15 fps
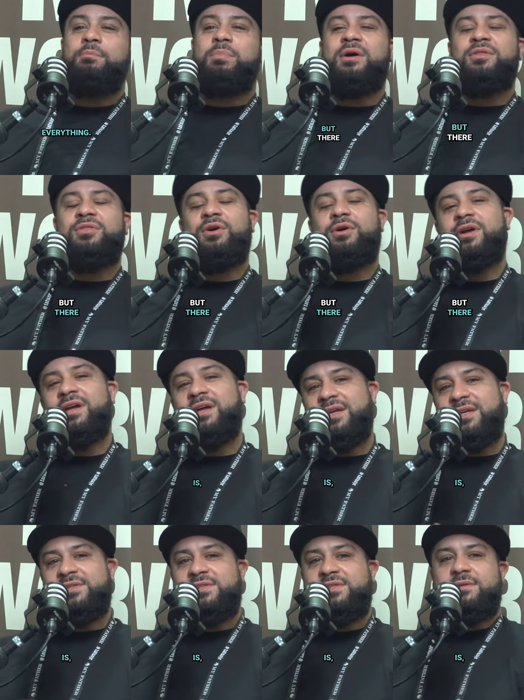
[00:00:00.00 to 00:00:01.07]
But there
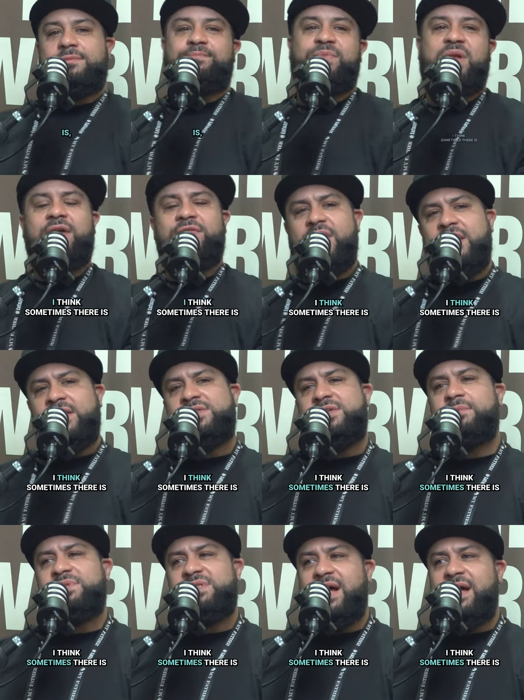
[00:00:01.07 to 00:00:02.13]
is I think
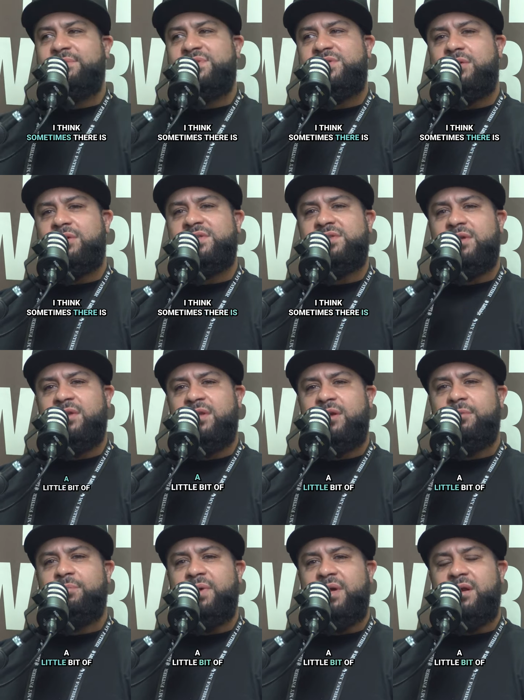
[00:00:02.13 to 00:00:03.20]
sometimes there is a
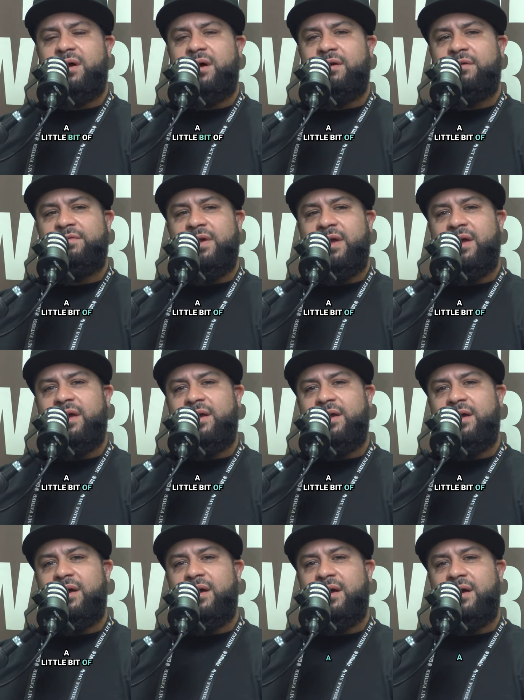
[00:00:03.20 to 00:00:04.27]
little bit of
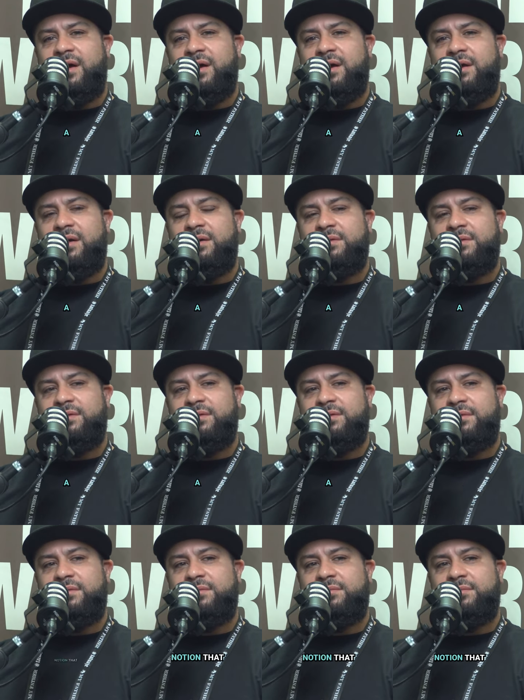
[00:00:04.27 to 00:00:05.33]
a uh,
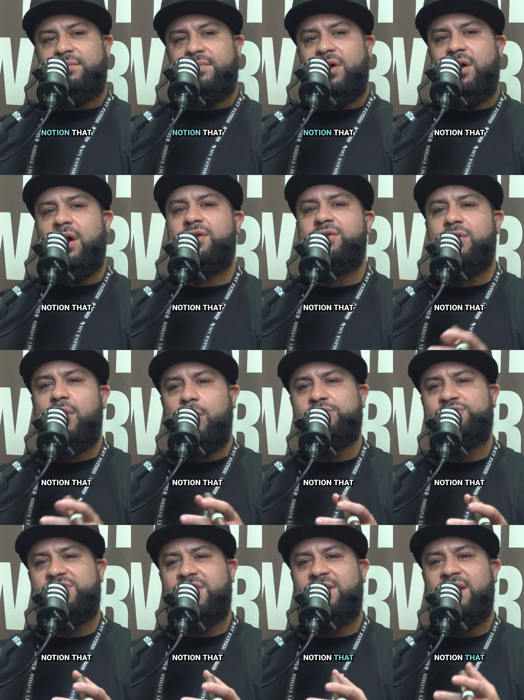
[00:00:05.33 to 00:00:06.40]
a
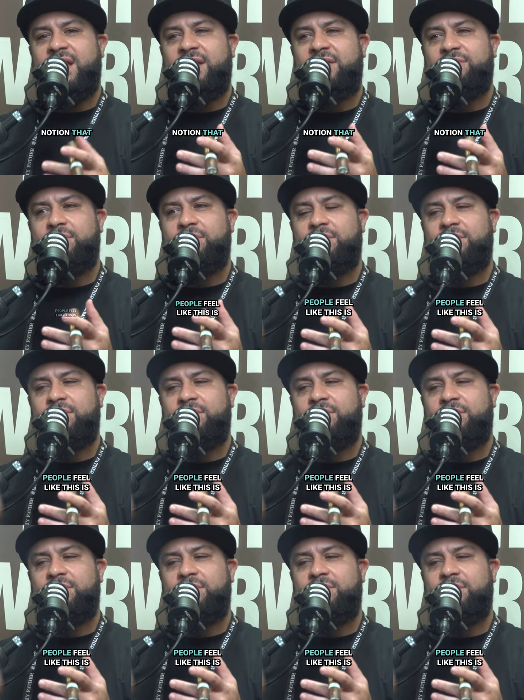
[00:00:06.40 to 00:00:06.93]
notion that